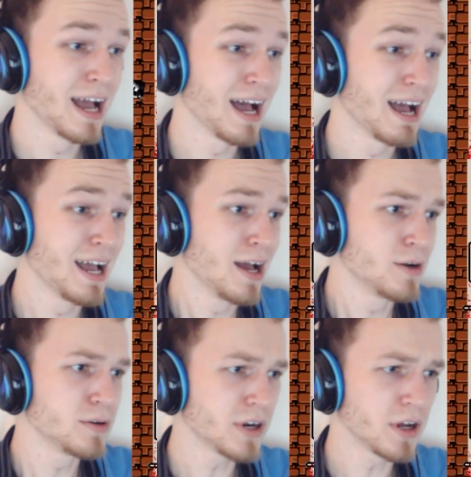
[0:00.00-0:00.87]

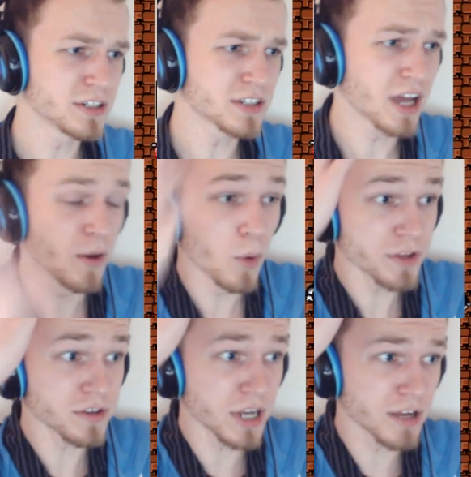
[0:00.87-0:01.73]
Ha.
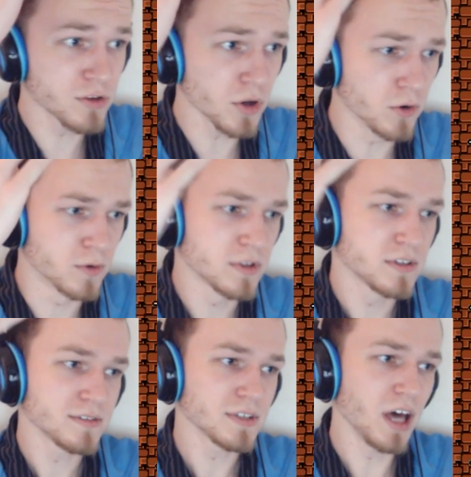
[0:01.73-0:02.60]
What did I do?
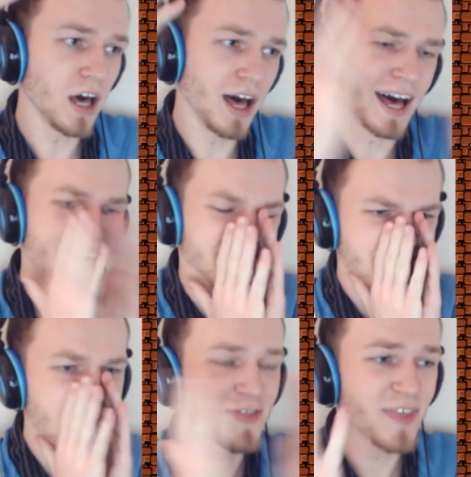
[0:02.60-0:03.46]
Ah!
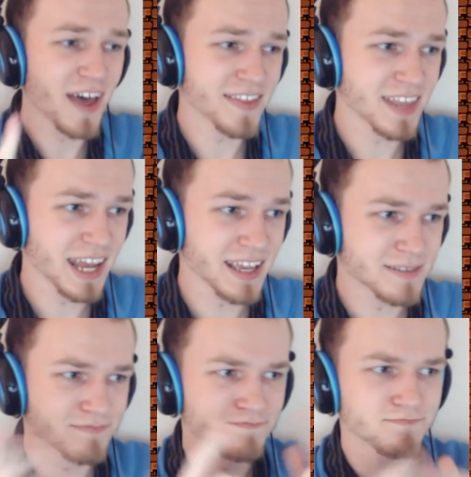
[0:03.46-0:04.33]
I thought that I...
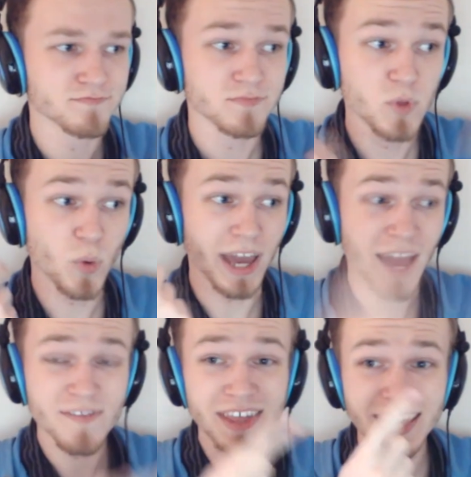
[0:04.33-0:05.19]
Do I
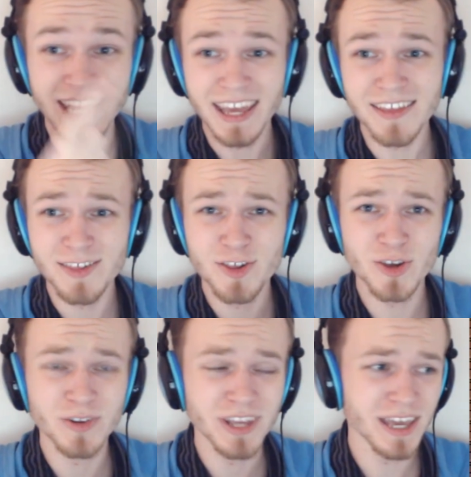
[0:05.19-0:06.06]
have to get it to
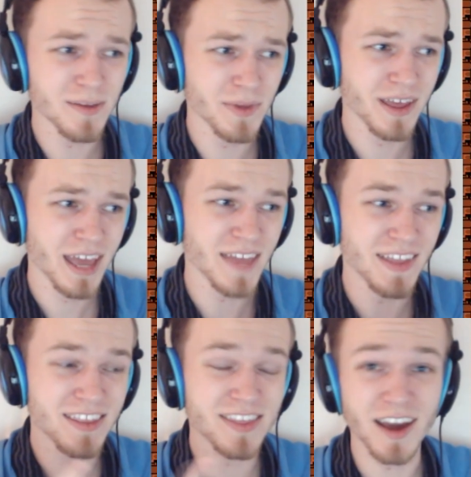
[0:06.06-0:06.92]
shoot him and
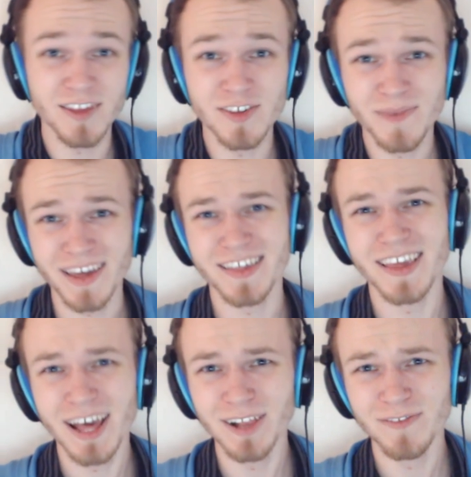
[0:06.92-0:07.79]
then dodge it
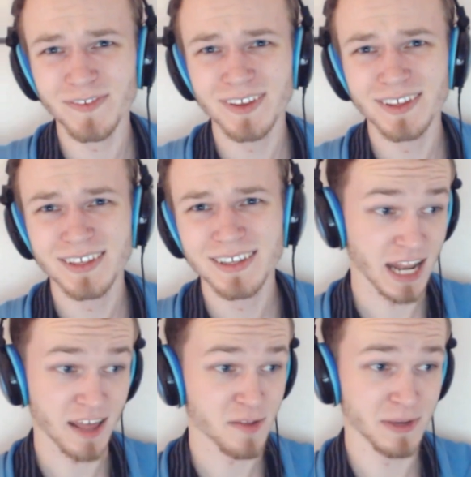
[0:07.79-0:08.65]
myself?
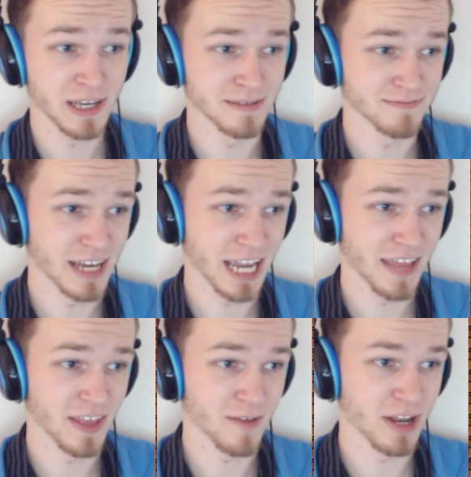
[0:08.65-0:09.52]
That has to be it. I
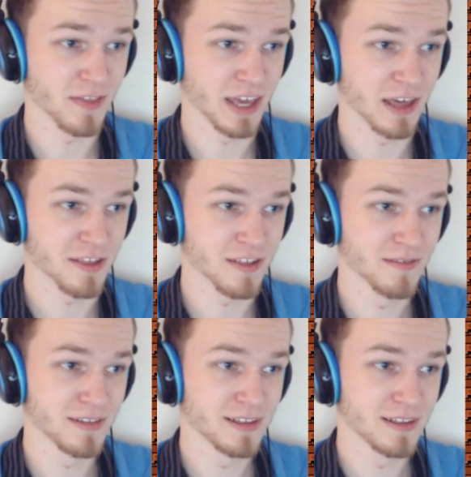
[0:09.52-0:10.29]
can't think of anything else.